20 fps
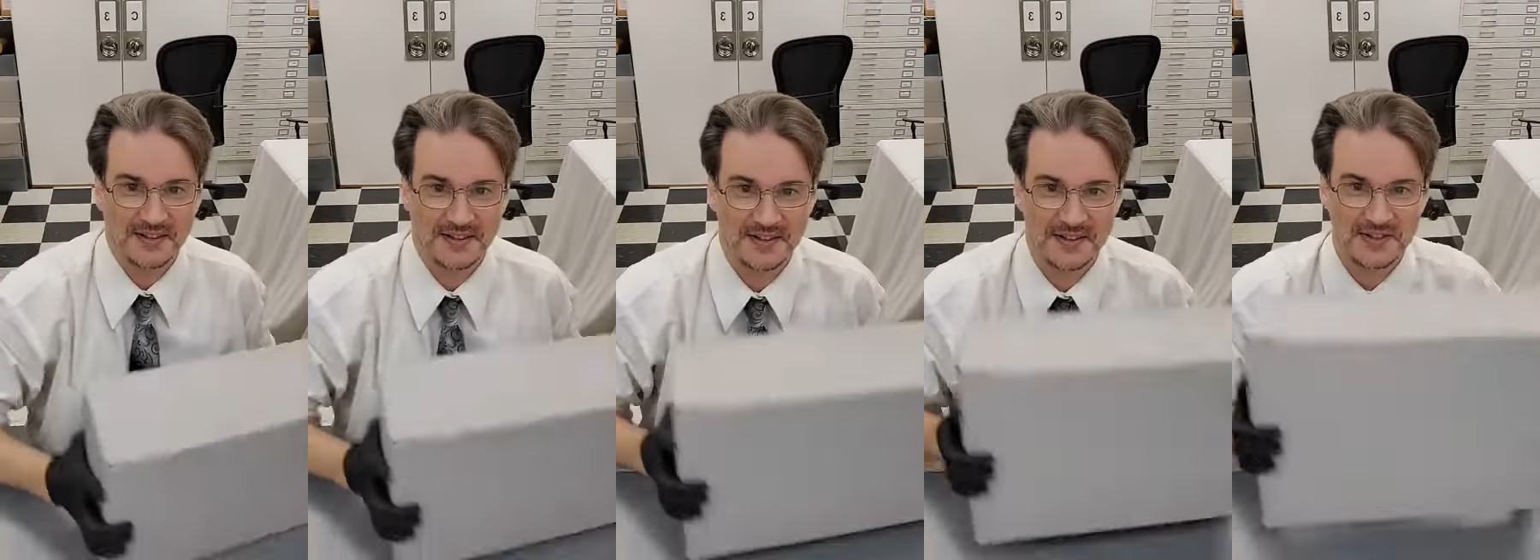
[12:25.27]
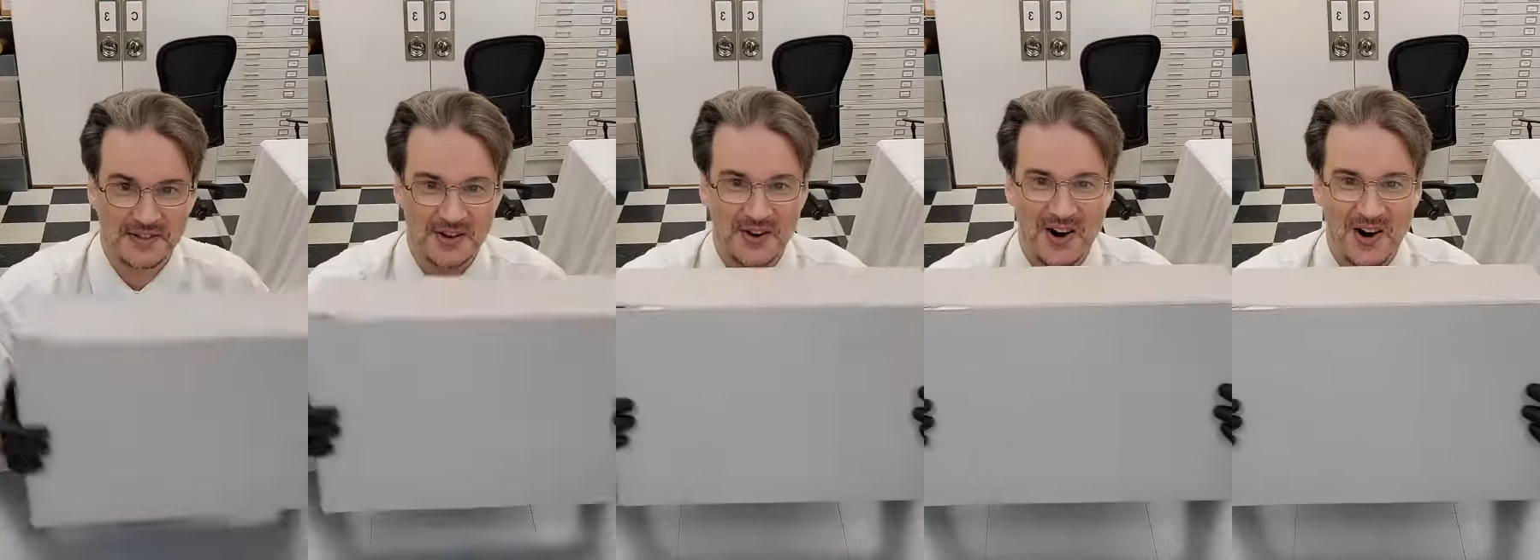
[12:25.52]

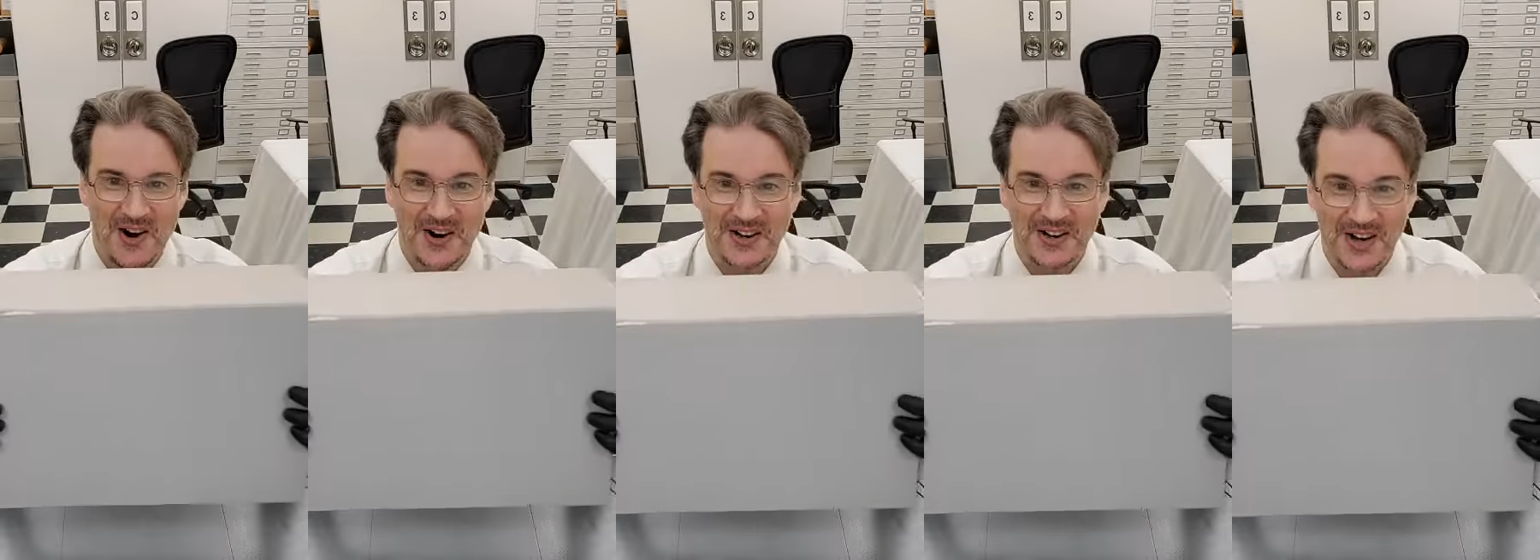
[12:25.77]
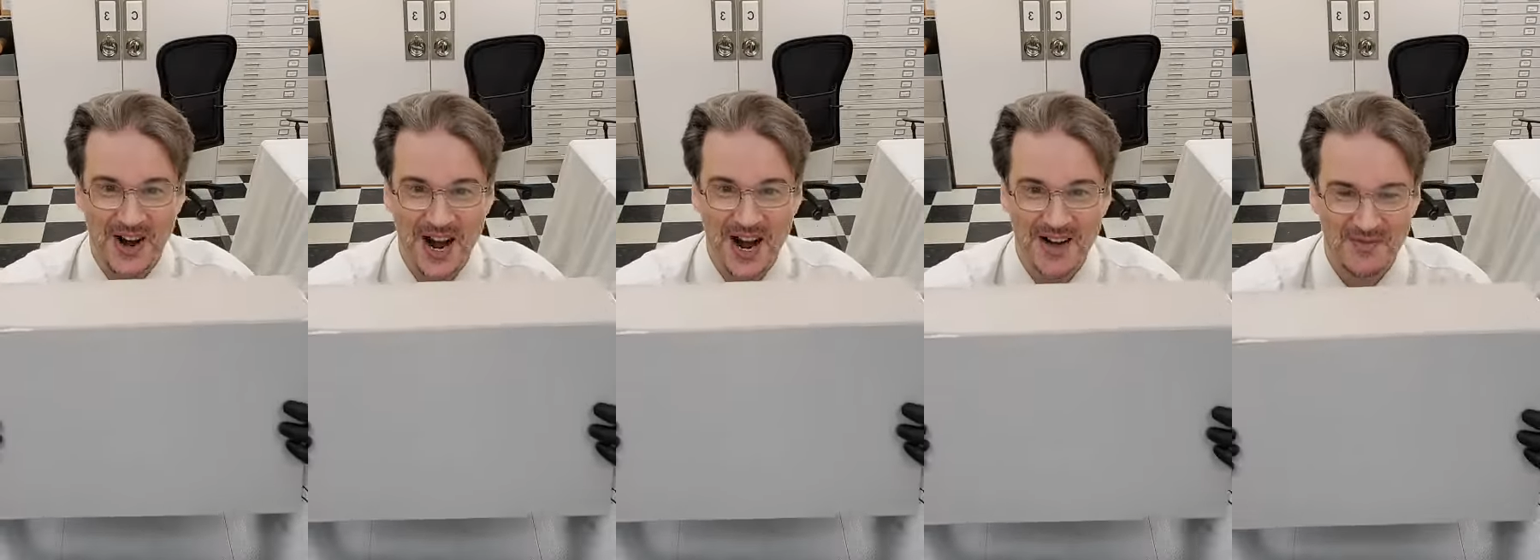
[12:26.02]
Here's our
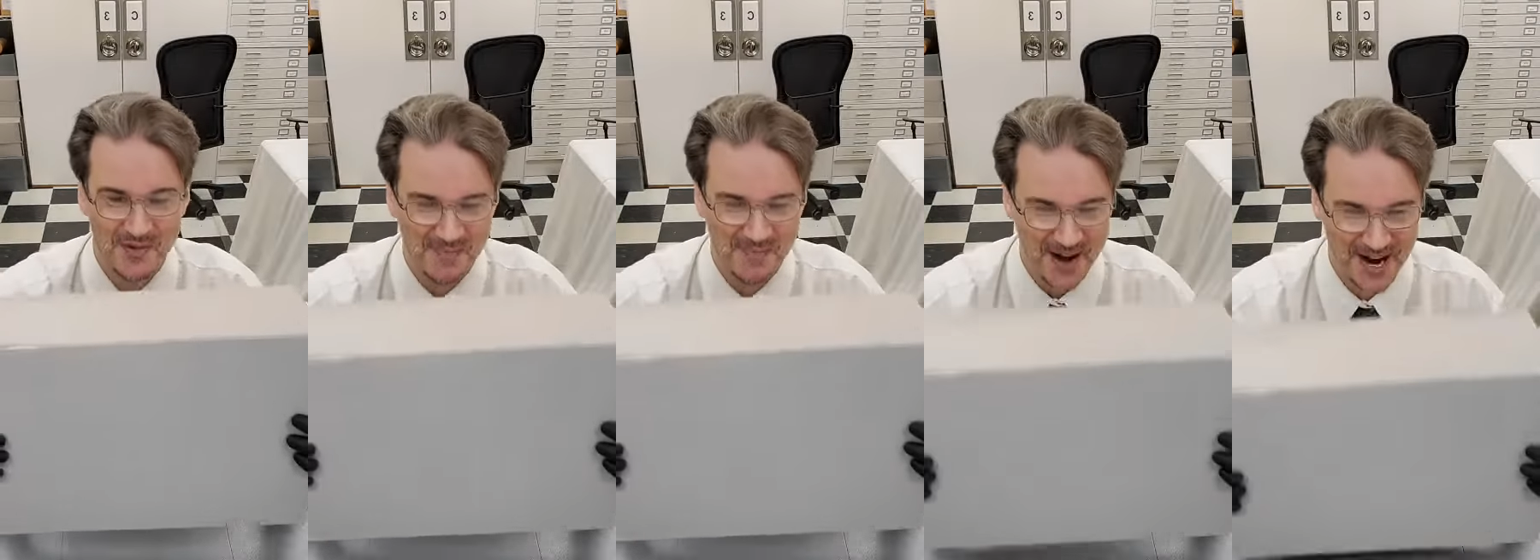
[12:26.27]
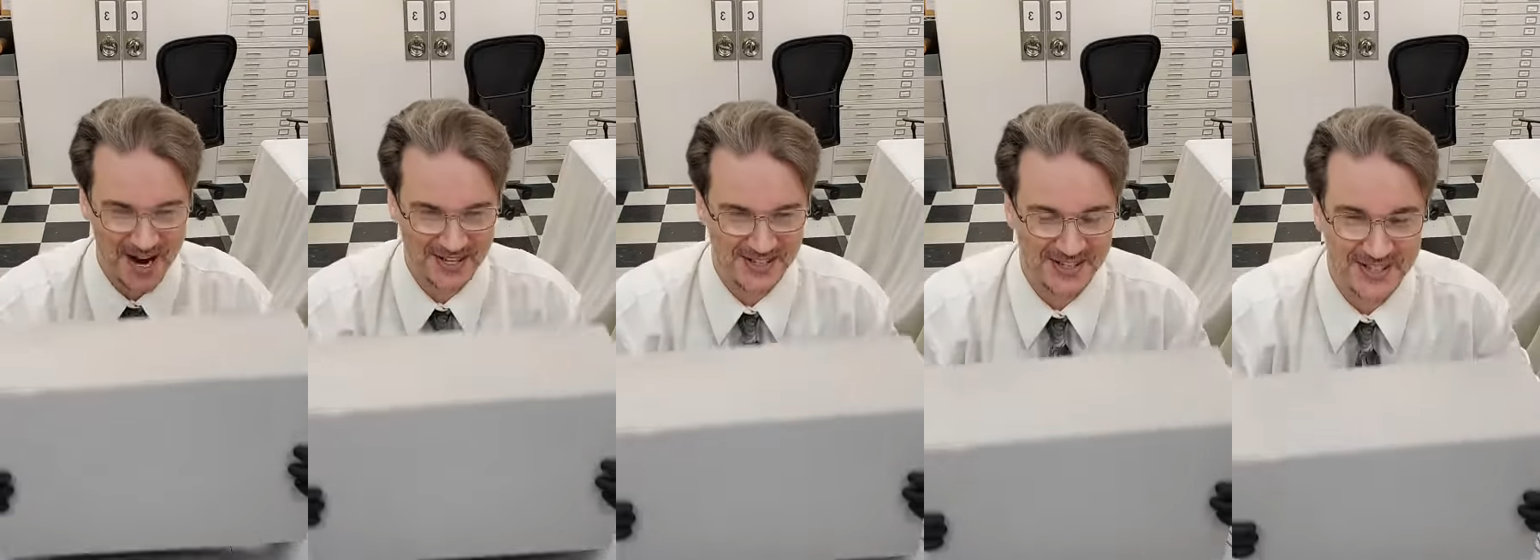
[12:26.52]
archival
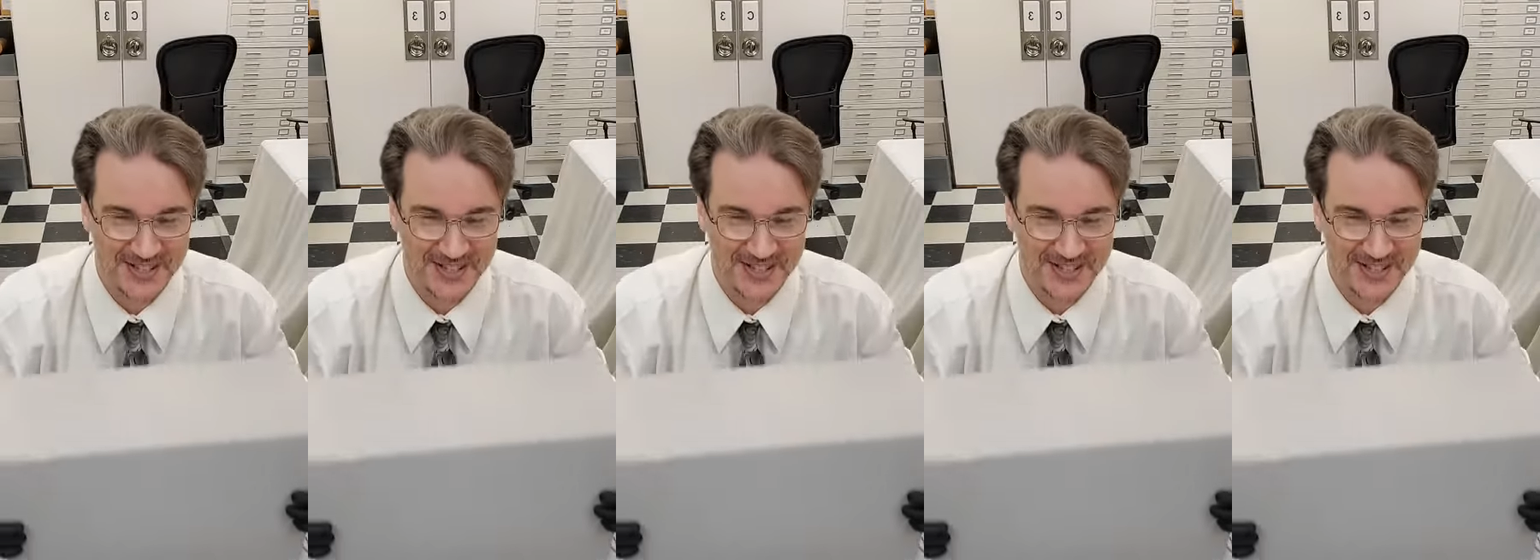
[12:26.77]
box.